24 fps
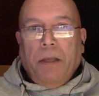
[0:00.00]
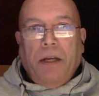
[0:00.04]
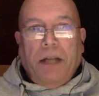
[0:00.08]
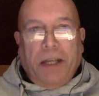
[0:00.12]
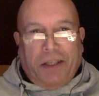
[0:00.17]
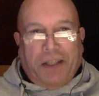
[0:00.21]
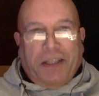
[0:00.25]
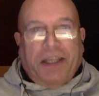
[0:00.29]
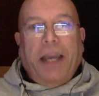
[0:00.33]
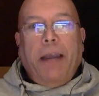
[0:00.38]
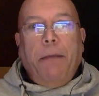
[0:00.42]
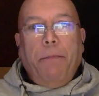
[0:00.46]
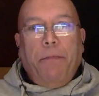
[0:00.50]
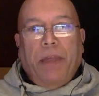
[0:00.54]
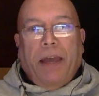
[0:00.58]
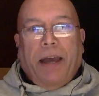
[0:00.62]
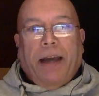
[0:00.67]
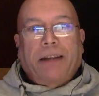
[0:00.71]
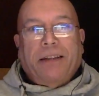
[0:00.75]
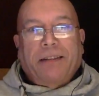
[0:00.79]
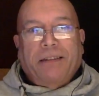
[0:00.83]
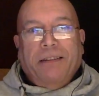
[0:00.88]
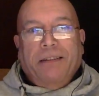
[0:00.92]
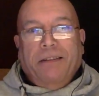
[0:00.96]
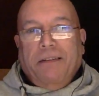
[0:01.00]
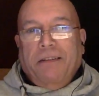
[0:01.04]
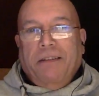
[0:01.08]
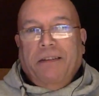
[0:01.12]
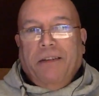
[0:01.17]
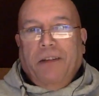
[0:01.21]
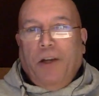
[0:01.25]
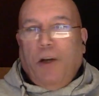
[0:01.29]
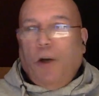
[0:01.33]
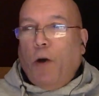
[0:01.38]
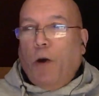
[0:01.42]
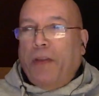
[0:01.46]
Let's keep that,
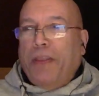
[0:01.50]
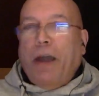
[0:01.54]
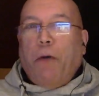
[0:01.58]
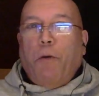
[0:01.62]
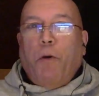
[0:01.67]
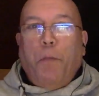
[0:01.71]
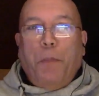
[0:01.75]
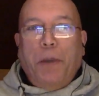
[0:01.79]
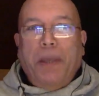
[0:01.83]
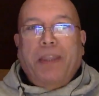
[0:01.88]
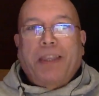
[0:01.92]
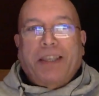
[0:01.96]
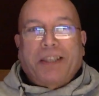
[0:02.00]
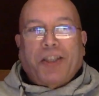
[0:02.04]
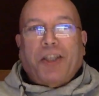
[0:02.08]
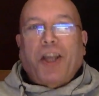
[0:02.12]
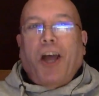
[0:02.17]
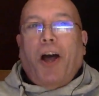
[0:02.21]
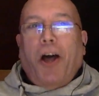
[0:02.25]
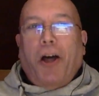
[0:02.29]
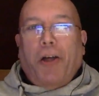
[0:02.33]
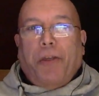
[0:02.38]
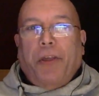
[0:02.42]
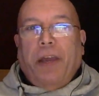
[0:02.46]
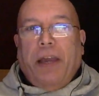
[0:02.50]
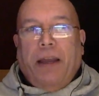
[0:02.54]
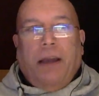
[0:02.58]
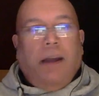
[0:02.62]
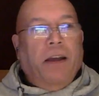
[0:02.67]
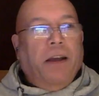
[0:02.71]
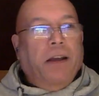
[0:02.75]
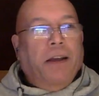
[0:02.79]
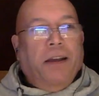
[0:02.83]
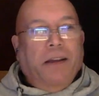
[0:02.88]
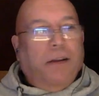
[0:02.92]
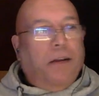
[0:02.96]
you know, and that will be the star
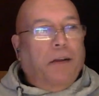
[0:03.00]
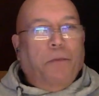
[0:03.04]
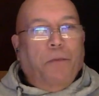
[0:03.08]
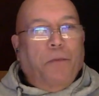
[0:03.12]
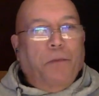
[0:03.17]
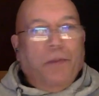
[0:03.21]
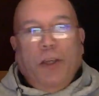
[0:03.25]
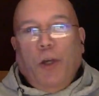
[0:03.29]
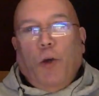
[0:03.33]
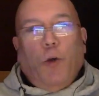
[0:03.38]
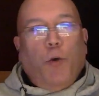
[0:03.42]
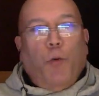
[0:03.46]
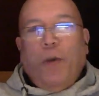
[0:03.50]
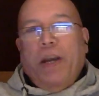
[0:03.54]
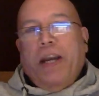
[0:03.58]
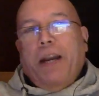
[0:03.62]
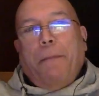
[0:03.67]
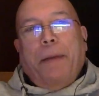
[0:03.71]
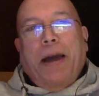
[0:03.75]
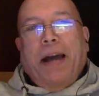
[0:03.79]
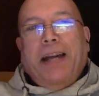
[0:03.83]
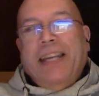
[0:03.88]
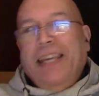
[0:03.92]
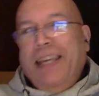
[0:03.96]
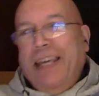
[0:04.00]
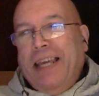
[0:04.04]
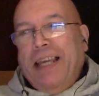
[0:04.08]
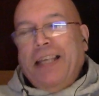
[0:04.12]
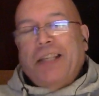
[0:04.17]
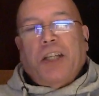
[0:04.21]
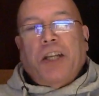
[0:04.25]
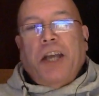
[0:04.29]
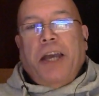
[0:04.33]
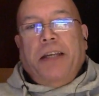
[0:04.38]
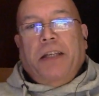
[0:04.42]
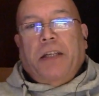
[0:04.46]
thing. You'll read about it
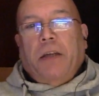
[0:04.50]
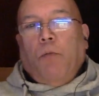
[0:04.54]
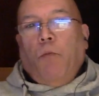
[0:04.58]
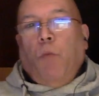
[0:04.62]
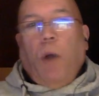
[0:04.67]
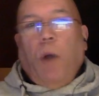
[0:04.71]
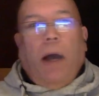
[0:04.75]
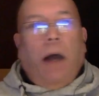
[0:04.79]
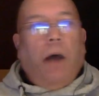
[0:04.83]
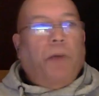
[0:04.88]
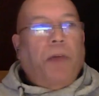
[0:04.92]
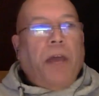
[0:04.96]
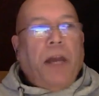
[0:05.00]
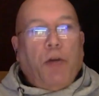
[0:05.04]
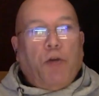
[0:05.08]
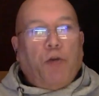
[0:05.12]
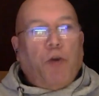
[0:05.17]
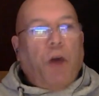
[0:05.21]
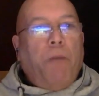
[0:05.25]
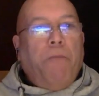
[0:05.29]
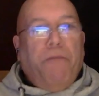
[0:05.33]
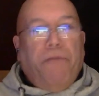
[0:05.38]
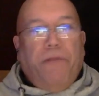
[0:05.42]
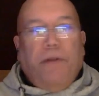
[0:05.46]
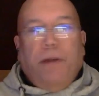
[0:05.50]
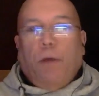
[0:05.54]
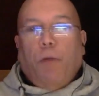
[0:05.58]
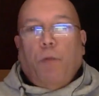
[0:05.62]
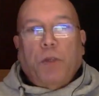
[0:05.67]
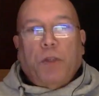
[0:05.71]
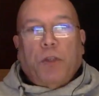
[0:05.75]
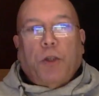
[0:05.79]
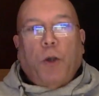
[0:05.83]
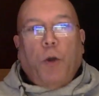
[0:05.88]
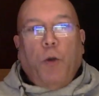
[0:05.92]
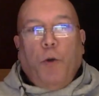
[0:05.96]
years later. Wow, that drum fill
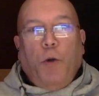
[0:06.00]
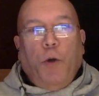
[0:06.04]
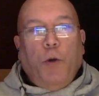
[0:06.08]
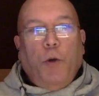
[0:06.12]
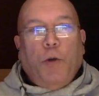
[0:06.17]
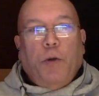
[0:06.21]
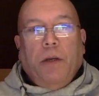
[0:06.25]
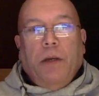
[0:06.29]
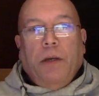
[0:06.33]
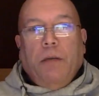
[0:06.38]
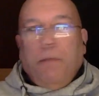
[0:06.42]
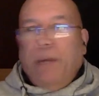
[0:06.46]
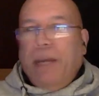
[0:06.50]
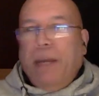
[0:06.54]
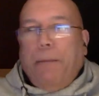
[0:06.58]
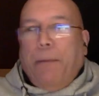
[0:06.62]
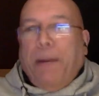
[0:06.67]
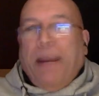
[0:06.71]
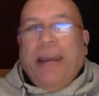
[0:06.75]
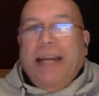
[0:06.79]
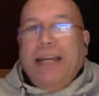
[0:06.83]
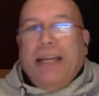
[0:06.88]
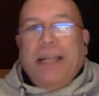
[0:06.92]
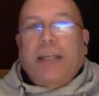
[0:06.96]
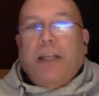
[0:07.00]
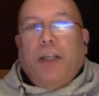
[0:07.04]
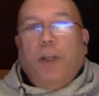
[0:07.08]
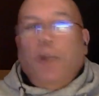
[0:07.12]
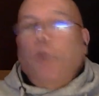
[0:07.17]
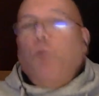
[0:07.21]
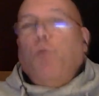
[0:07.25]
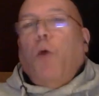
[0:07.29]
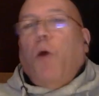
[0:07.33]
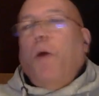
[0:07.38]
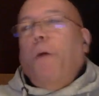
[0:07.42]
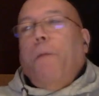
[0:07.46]
was so good, but he played it
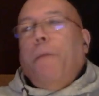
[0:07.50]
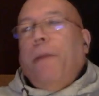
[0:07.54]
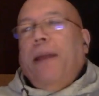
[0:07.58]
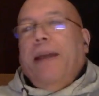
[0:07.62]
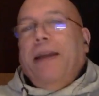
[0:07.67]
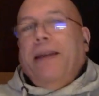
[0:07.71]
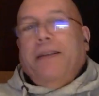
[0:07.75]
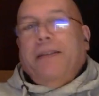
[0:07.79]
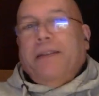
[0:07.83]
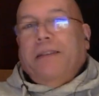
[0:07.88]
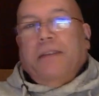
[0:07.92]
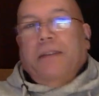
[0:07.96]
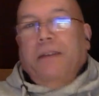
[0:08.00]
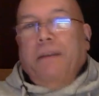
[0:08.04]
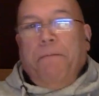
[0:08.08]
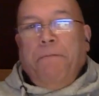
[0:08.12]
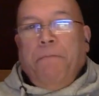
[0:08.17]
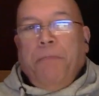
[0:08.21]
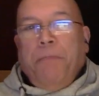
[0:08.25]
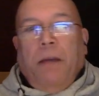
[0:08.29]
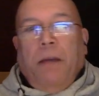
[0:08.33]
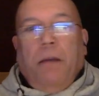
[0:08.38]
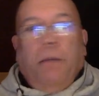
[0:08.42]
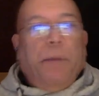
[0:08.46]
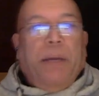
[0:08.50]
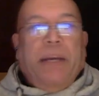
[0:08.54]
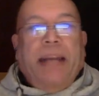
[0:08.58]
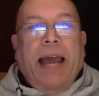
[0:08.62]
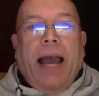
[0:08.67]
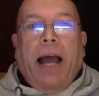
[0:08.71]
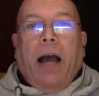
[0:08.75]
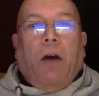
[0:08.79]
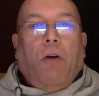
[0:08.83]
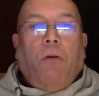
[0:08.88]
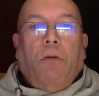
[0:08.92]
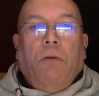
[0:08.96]
in the wrong place. But
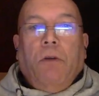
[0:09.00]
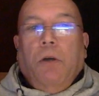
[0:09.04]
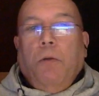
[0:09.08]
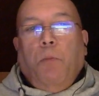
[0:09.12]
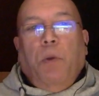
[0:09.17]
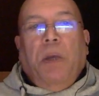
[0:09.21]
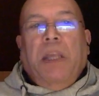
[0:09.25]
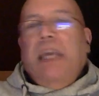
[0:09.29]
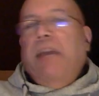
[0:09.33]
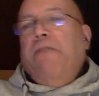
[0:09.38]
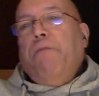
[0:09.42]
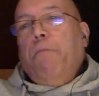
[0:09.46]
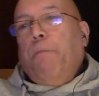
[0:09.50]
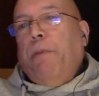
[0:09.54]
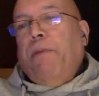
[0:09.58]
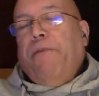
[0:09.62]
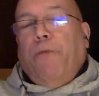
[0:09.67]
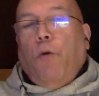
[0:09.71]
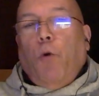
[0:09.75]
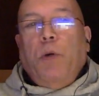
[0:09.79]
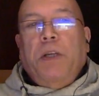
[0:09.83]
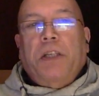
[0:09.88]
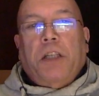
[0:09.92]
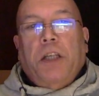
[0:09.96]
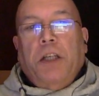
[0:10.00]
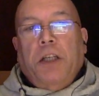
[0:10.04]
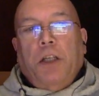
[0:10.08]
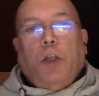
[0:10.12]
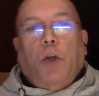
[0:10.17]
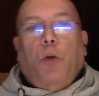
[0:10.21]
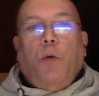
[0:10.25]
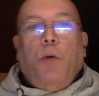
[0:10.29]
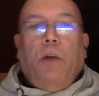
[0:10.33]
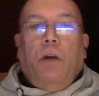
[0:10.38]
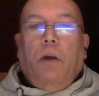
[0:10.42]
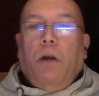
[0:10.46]
now, we even before
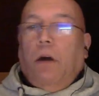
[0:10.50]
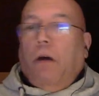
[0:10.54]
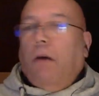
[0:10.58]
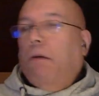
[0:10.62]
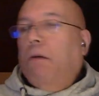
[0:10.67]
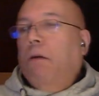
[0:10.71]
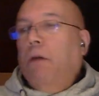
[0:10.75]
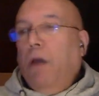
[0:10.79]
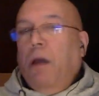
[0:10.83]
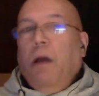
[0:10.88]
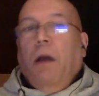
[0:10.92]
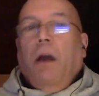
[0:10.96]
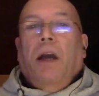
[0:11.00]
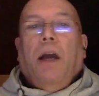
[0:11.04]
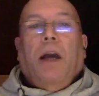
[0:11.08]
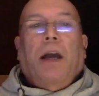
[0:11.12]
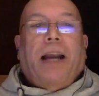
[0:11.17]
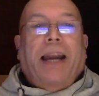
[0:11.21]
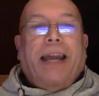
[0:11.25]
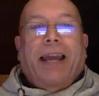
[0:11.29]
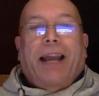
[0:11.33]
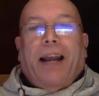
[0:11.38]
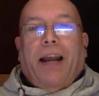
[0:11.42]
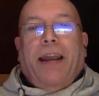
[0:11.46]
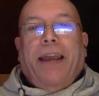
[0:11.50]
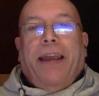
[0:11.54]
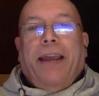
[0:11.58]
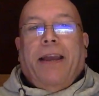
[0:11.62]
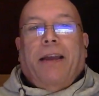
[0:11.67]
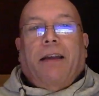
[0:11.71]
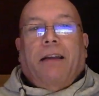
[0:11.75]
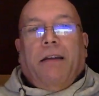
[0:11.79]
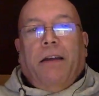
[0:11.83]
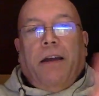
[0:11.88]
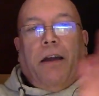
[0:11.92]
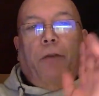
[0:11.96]
listening to it, you go, click,
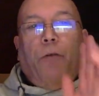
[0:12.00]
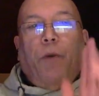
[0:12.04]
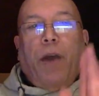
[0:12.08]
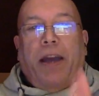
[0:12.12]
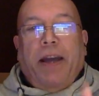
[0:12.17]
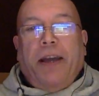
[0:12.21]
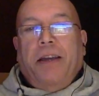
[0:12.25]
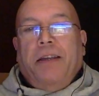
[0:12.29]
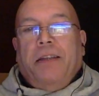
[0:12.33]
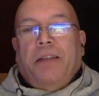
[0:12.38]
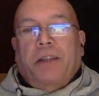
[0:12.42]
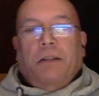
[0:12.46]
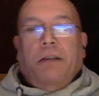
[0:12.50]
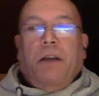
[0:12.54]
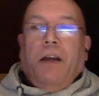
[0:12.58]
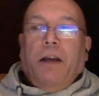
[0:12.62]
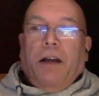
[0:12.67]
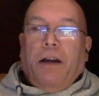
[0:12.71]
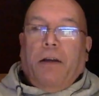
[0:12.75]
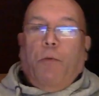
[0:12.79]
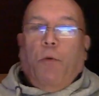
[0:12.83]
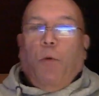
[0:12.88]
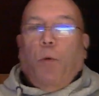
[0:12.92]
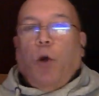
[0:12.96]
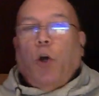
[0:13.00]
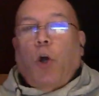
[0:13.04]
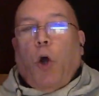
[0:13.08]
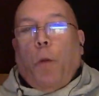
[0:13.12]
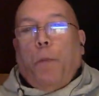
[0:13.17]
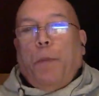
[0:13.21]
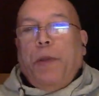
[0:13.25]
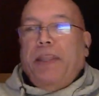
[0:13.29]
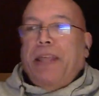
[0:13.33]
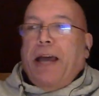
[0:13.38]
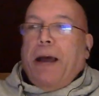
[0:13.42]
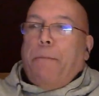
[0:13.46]
click, erase. We'll
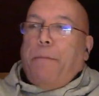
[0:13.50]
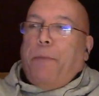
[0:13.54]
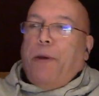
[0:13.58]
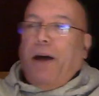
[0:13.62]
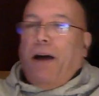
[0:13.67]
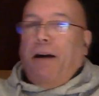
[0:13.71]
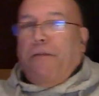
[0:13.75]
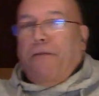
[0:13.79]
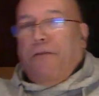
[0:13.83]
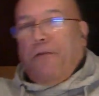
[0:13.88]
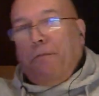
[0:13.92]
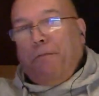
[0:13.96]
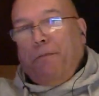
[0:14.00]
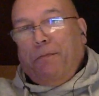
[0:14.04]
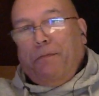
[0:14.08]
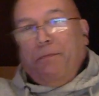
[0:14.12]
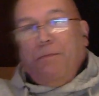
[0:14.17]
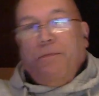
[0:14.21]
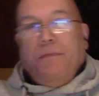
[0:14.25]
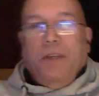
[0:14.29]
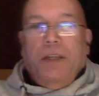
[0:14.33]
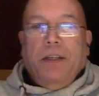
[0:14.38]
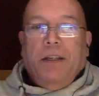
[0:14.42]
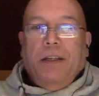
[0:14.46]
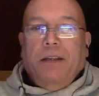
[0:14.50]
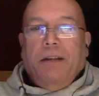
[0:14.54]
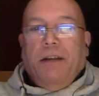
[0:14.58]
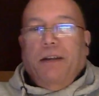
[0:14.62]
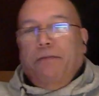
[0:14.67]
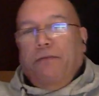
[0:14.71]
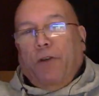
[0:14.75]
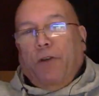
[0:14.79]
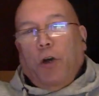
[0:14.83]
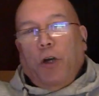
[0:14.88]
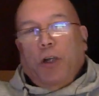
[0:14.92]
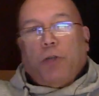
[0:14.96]
copy that part from
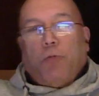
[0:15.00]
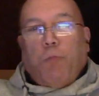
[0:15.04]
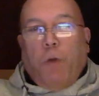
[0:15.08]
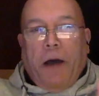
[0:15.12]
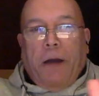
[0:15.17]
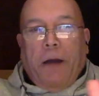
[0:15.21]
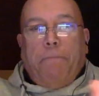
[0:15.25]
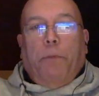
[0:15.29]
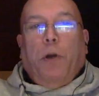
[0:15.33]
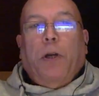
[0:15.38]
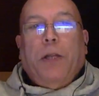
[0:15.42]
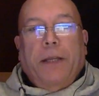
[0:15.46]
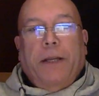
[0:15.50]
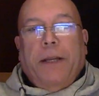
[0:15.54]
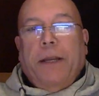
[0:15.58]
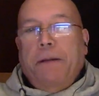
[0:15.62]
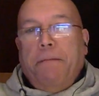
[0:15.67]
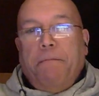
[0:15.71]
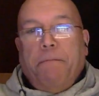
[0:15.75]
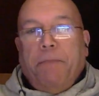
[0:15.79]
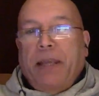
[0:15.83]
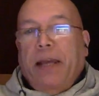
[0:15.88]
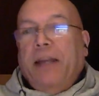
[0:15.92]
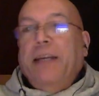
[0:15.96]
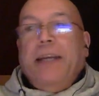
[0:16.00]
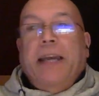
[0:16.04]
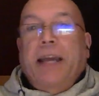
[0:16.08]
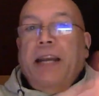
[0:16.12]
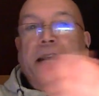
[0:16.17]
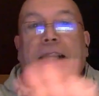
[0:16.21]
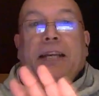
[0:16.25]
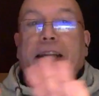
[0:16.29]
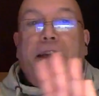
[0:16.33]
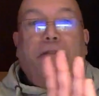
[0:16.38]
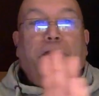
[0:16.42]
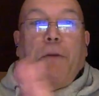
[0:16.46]
verse one, put it in, and,
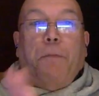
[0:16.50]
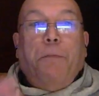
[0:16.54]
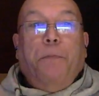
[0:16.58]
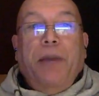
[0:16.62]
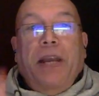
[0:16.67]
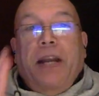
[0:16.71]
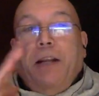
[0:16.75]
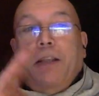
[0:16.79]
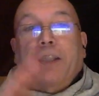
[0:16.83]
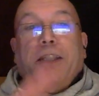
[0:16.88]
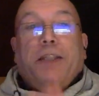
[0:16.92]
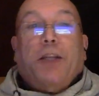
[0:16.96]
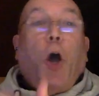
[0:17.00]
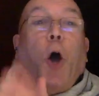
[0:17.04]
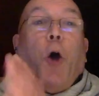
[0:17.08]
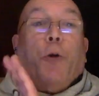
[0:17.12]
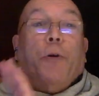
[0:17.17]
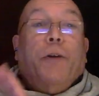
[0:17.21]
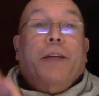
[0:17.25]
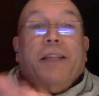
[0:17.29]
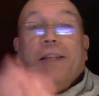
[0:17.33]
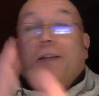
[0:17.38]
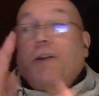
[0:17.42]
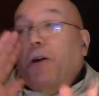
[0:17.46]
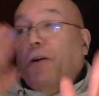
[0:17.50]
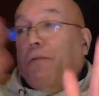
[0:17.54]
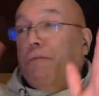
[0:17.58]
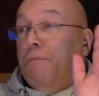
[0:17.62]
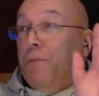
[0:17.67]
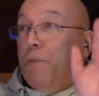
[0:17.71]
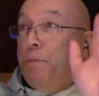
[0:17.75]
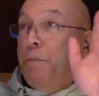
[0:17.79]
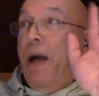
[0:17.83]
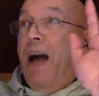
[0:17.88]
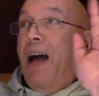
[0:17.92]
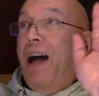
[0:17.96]
and it never, it's gone. It's
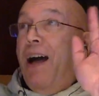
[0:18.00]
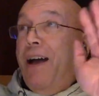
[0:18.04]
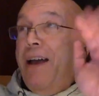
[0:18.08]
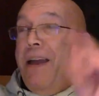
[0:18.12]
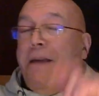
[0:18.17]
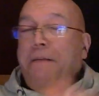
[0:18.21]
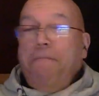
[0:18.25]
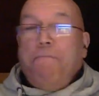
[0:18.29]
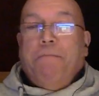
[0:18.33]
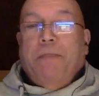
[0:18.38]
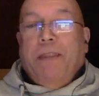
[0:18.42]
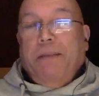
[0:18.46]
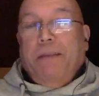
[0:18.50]
gone. Bye.